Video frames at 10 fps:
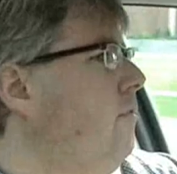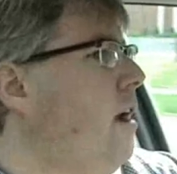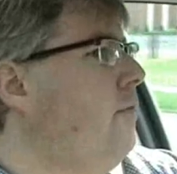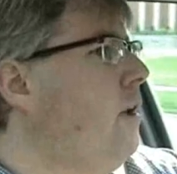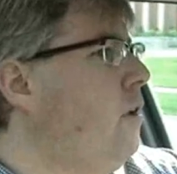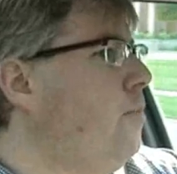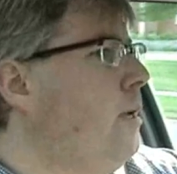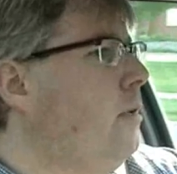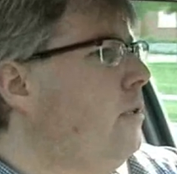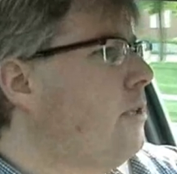$5
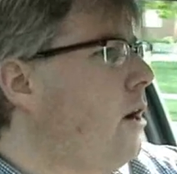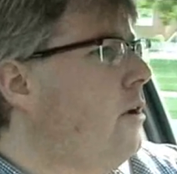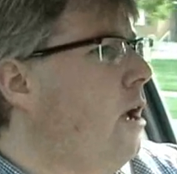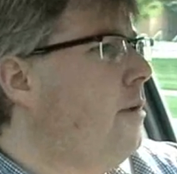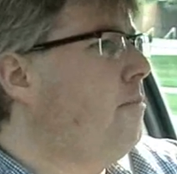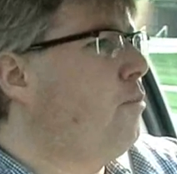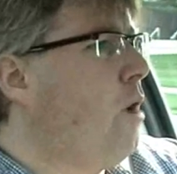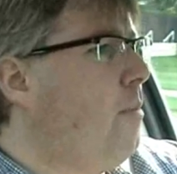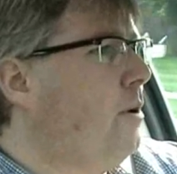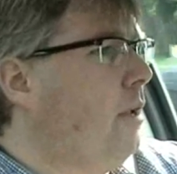bills are not
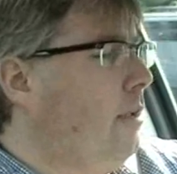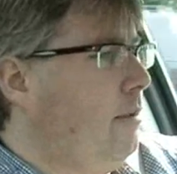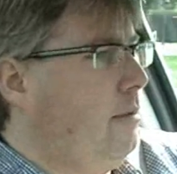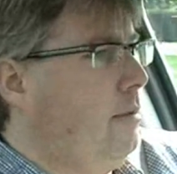property.